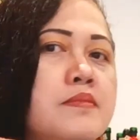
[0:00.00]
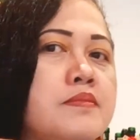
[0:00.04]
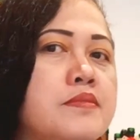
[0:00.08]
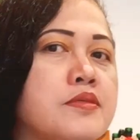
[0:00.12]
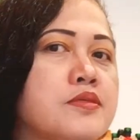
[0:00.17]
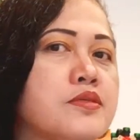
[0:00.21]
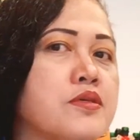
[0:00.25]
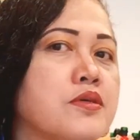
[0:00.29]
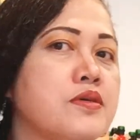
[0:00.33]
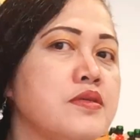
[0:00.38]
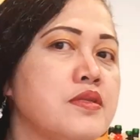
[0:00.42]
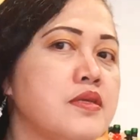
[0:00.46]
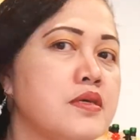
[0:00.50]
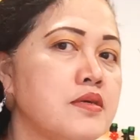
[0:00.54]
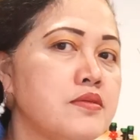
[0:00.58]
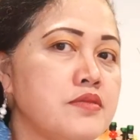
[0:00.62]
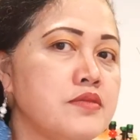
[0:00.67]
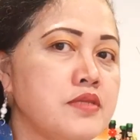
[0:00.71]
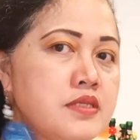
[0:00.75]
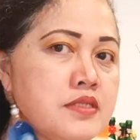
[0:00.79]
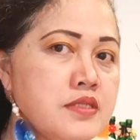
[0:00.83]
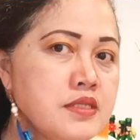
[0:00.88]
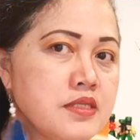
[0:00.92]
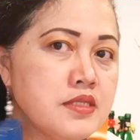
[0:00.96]
So now
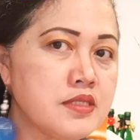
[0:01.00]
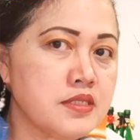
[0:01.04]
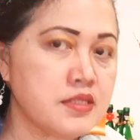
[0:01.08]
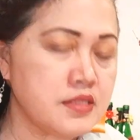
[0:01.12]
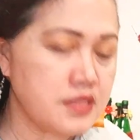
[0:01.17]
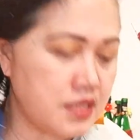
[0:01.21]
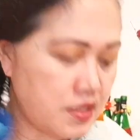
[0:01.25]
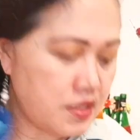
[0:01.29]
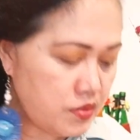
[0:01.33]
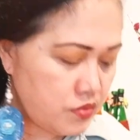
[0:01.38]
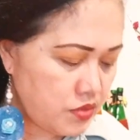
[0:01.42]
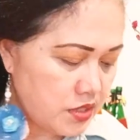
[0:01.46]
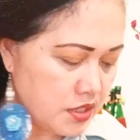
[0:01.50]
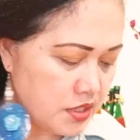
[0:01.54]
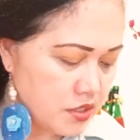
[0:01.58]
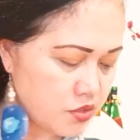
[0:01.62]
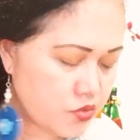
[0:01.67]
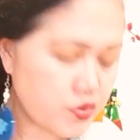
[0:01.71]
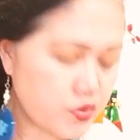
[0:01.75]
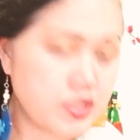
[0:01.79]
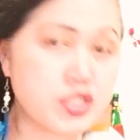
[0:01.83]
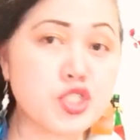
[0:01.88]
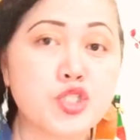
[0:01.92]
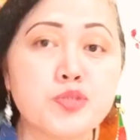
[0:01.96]
this is now the
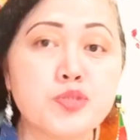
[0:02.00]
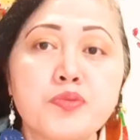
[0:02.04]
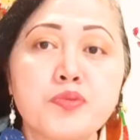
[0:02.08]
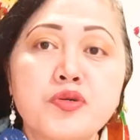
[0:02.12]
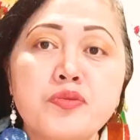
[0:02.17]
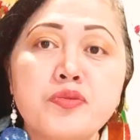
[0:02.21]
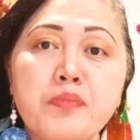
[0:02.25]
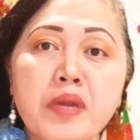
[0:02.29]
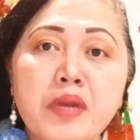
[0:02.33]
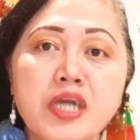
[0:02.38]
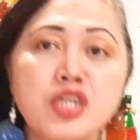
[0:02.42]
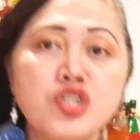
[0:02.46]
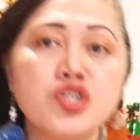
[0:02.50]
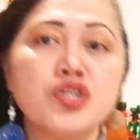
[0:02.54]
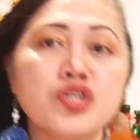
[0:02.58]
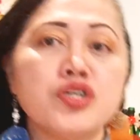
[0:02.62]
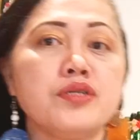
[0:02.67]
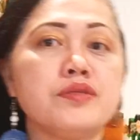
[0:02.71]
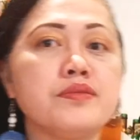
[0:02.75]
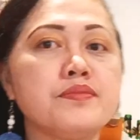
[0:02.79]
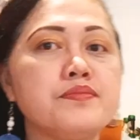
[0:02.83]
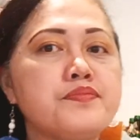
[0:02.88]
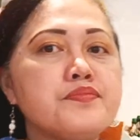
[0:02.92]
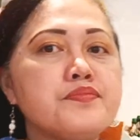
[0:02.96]
transformation.